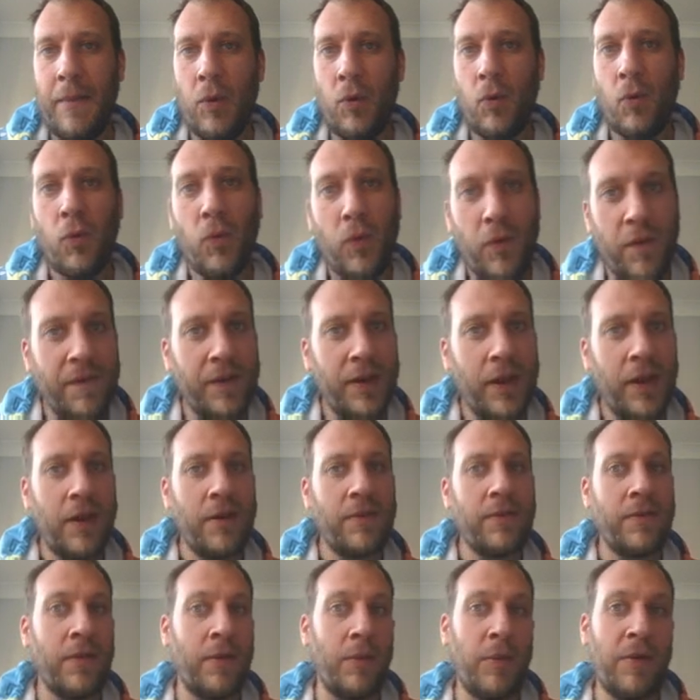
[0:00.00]
All the
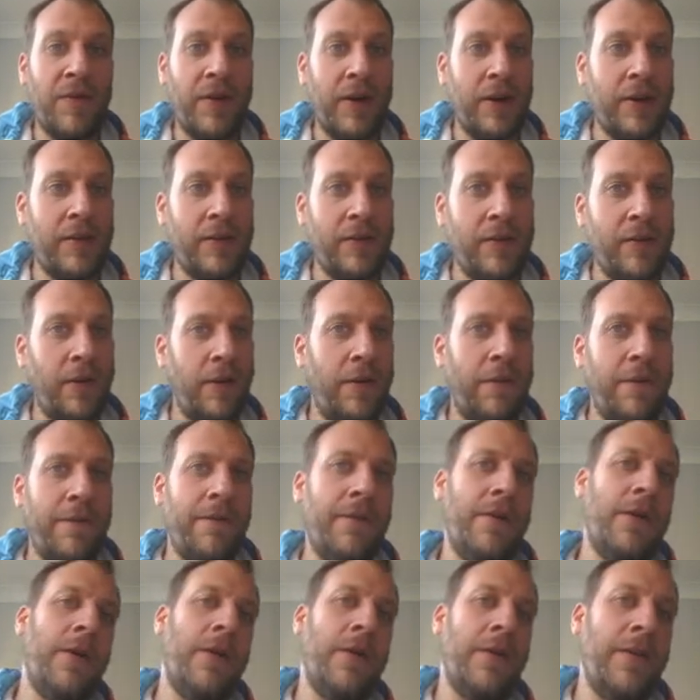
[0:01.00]
videos that we've had so
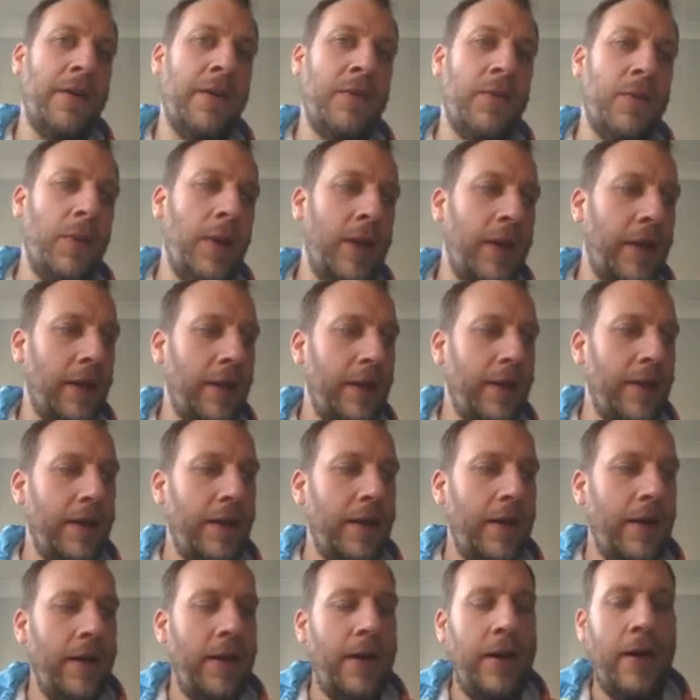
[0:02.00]
far this week
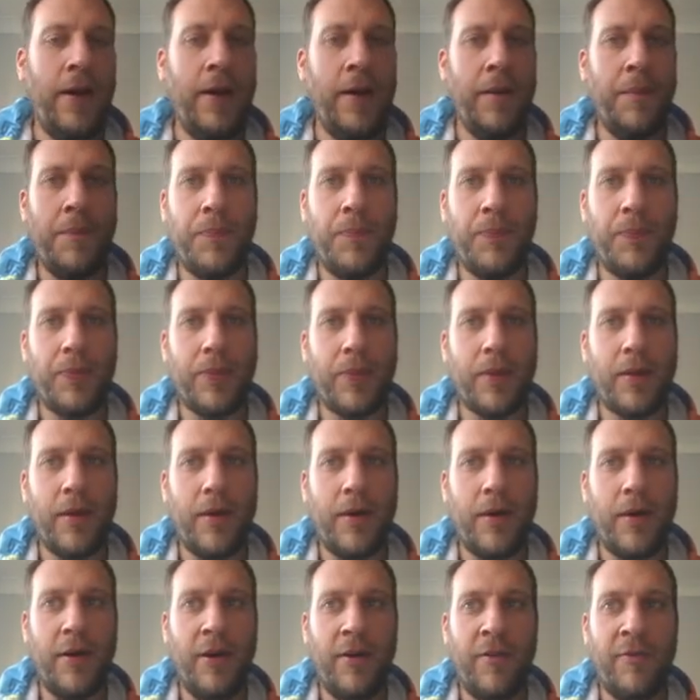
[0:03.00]

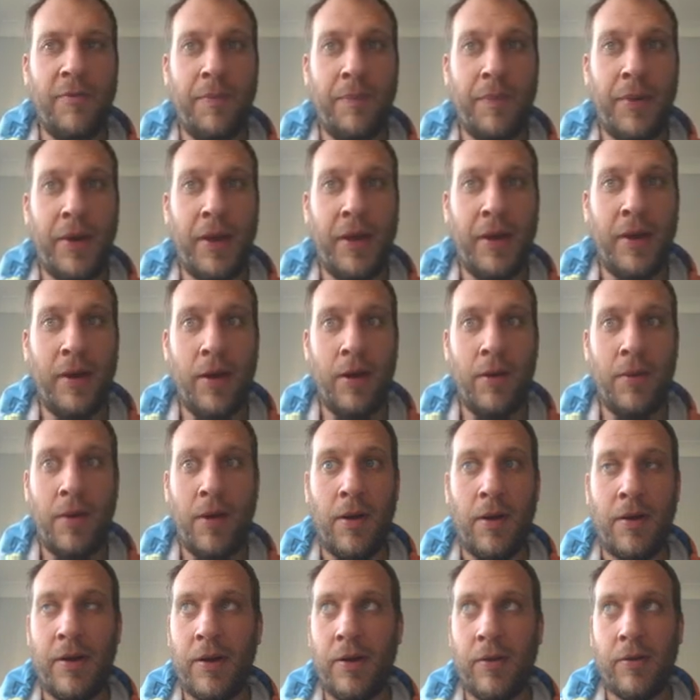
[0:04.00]
have been
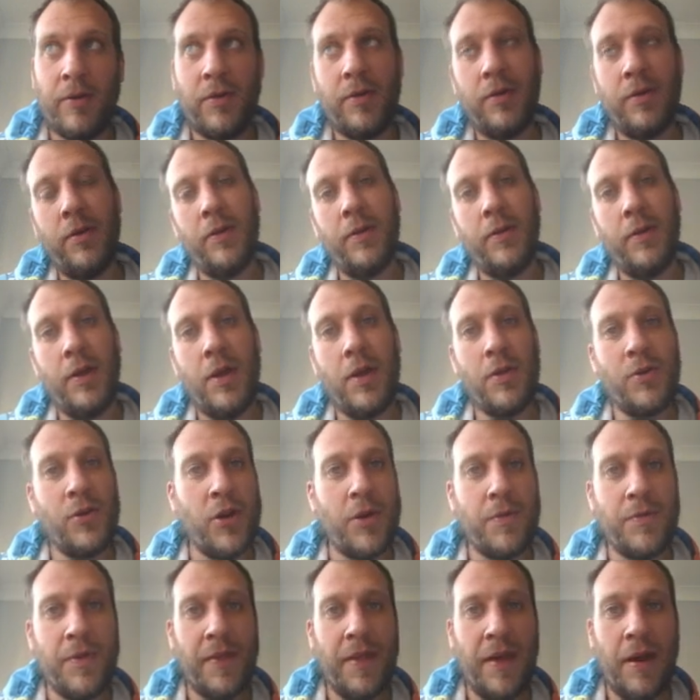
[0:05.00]
uploaded onto the
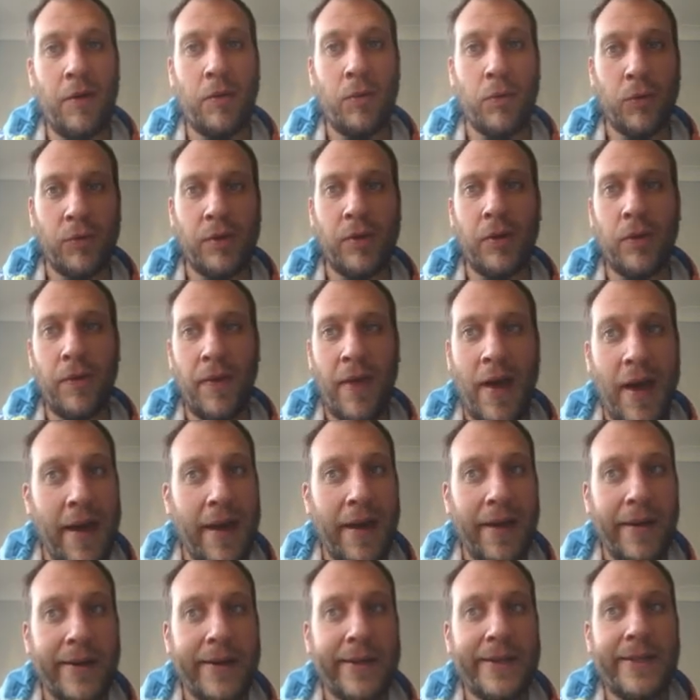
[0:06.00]
YouTube, so they're all still
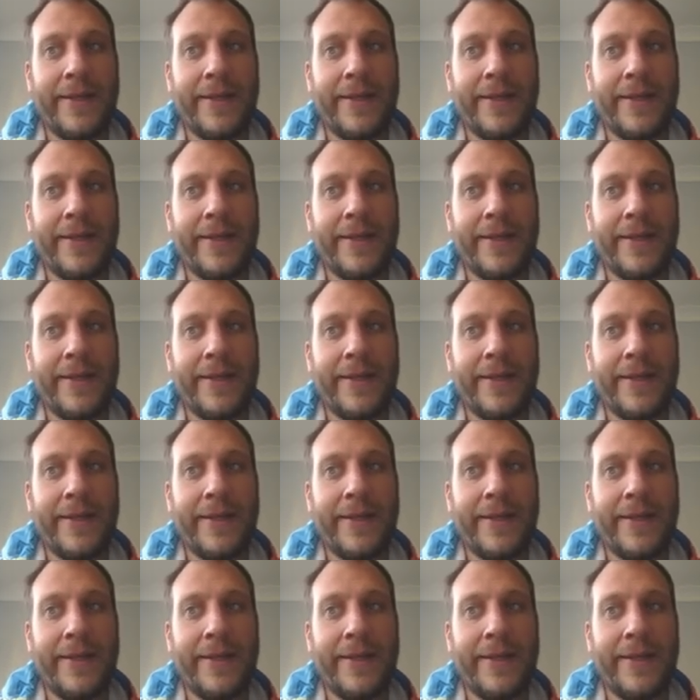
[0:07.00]
there.